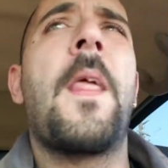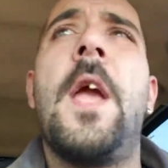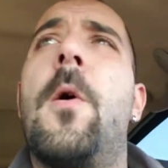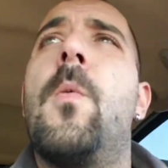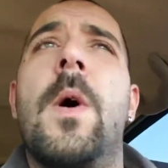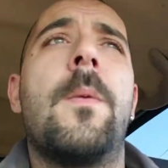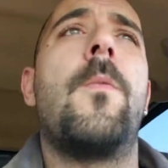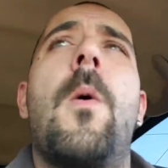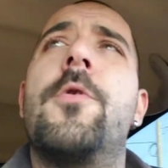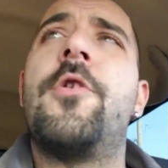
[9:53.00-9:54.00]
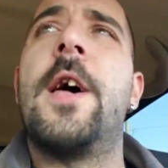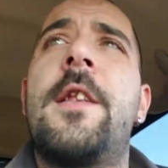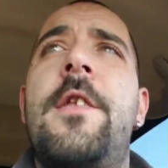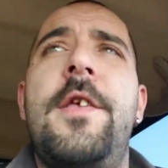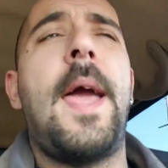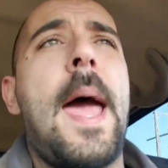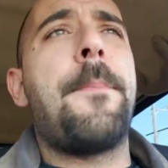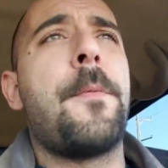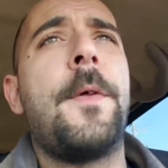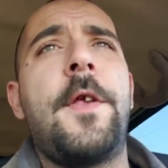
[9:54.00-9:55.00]
What would you like to see
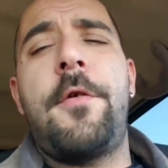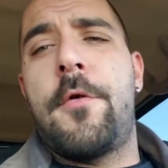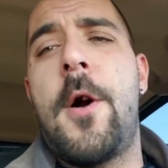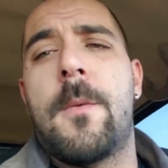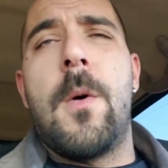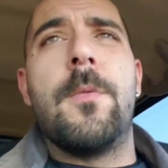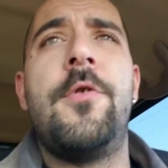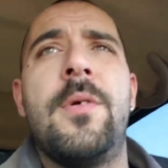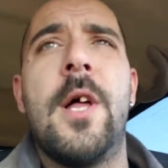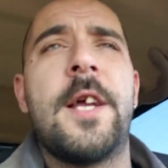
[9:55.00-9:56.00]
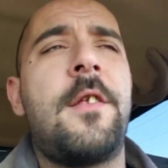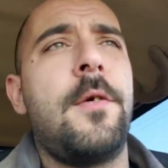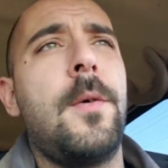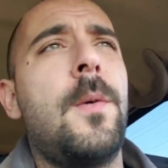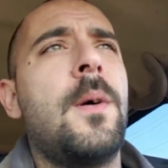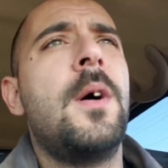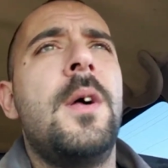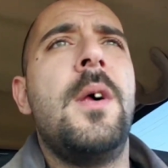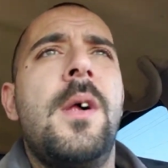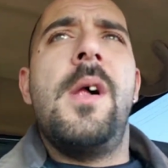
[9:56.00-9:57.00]
happen with this truck? What would you like to
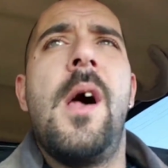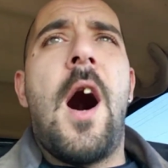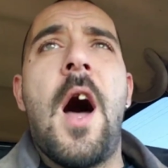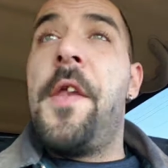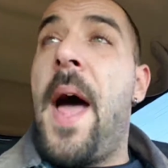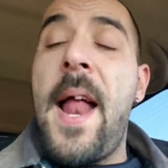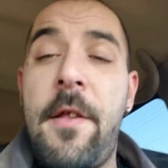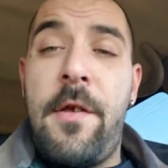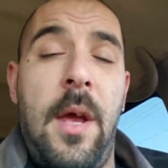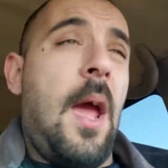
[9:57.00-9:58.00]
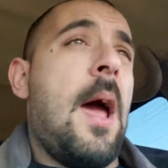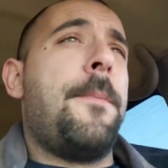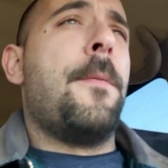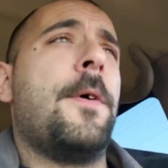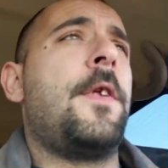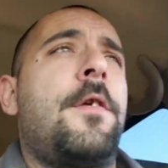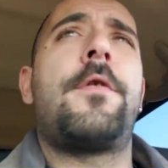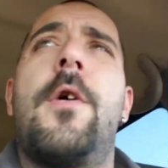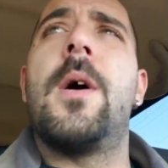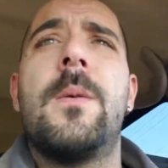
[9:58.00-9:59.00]
not see happen with this
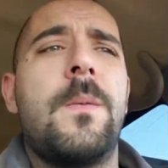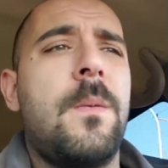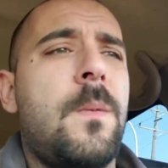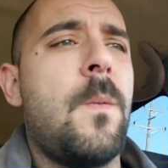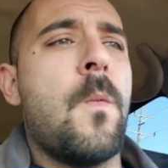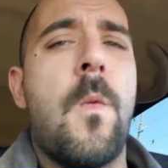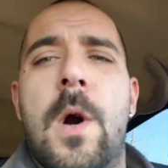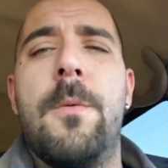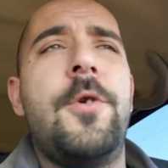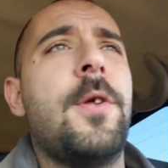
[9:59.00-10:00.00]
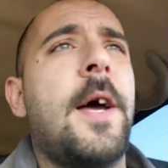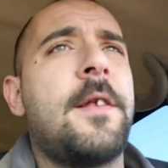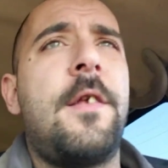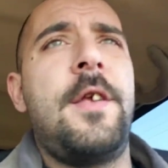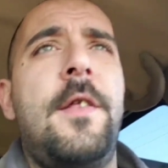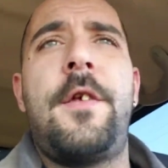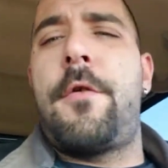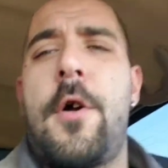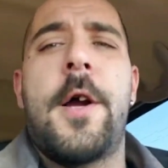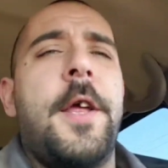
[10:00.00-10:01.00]
truck? Where would you like to see this
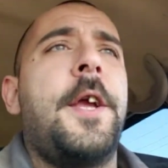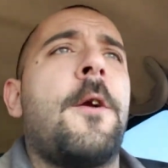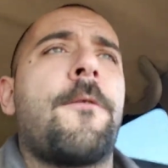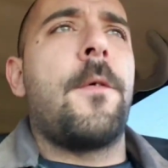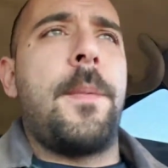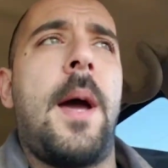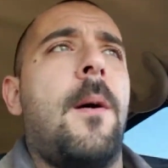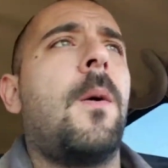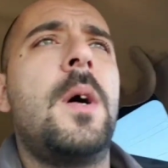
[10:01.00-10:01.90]
truck in a year from now?